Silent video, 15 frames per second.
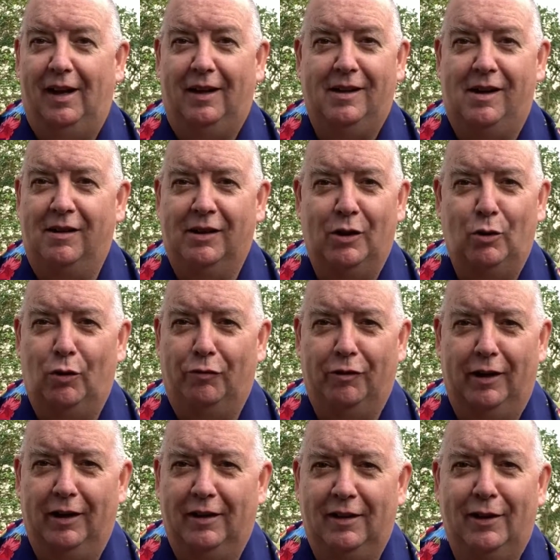can't get over
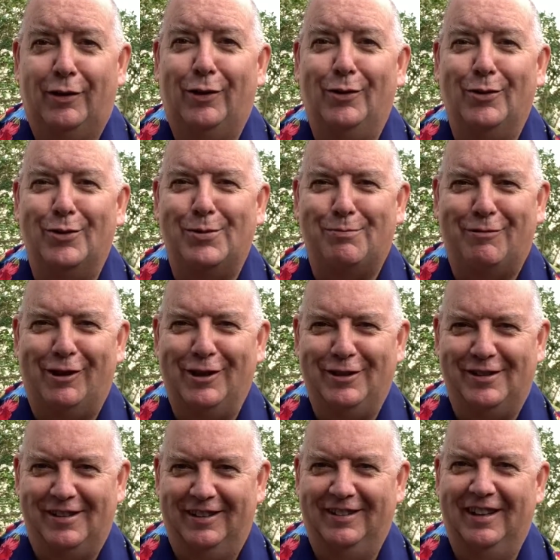it. Look at those
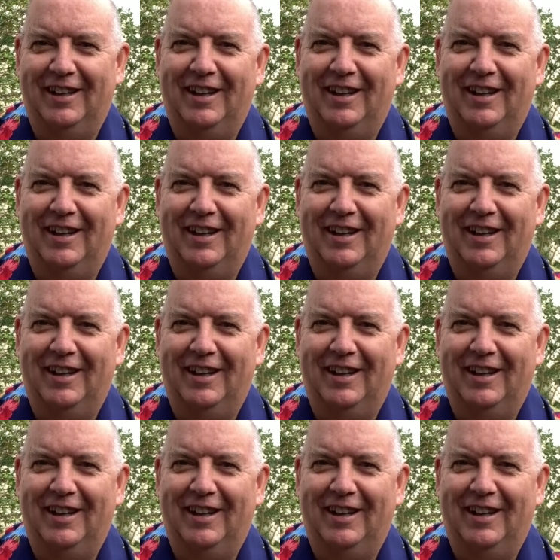prices.